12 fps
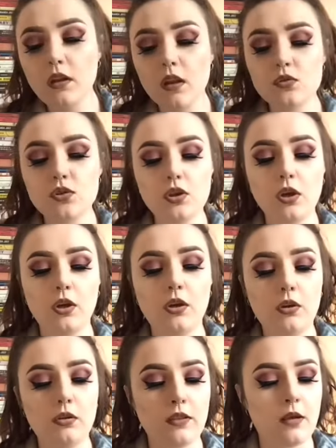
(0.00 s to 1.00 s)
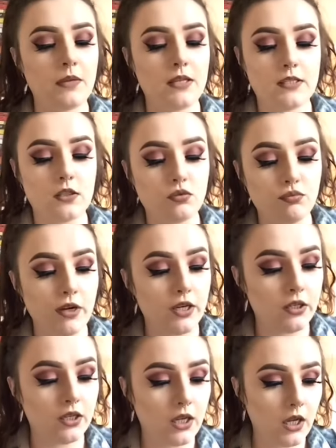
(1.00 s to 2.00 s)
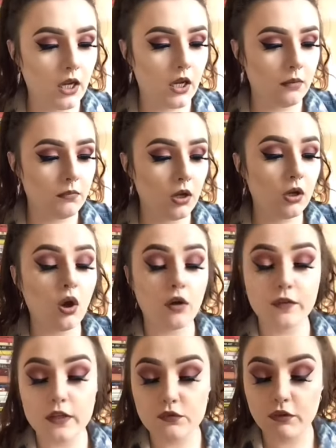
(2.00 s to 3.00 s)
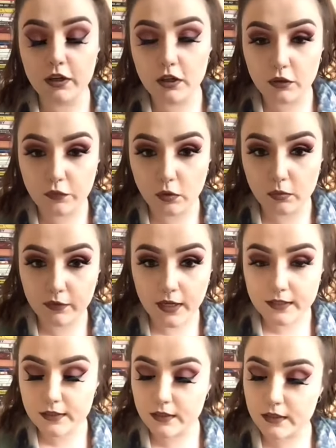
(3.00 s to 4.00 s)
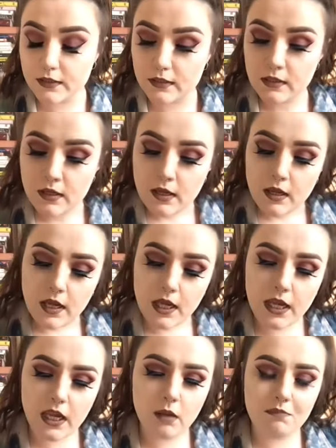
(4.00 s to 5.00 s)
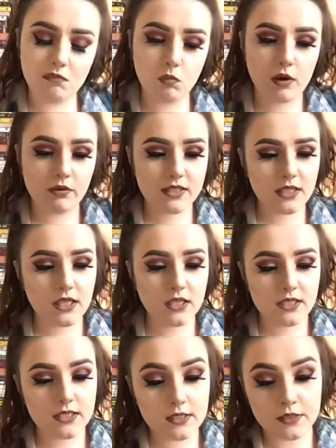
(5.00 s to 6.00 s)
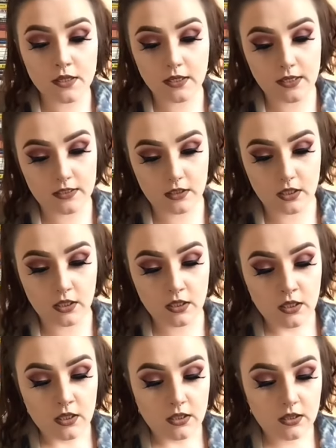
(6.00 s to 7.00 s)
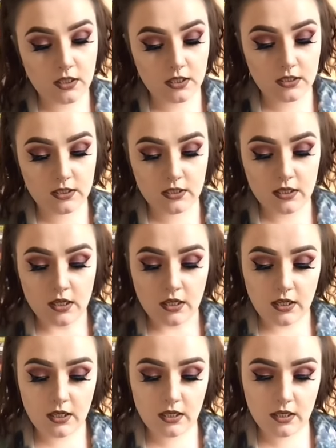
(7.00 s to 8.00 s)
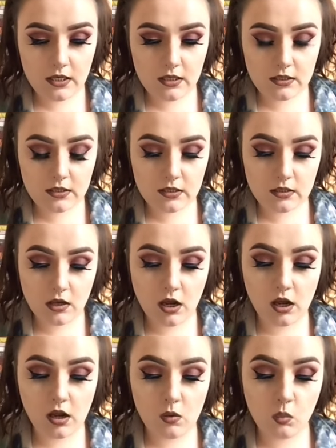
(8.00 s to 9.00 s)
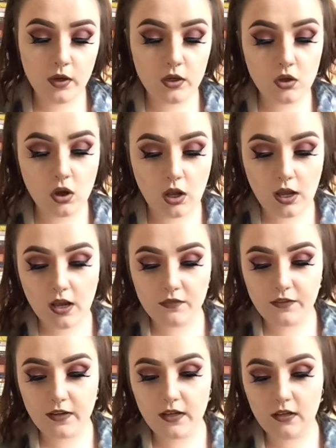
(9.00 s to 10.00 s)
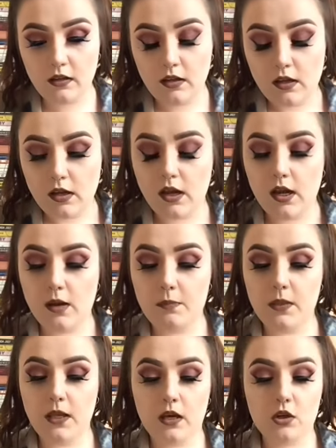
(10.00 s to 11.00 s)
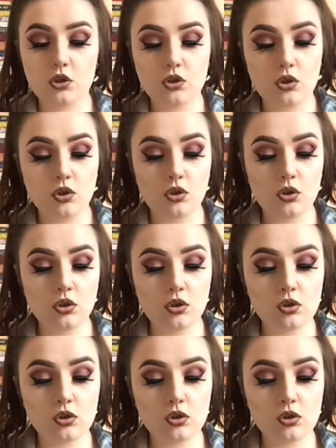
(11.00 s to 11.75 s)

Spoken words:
So that means it's written, a lot of it is written in the form of letters. Whereas here, this isn't a letter. This is, we're not having the action.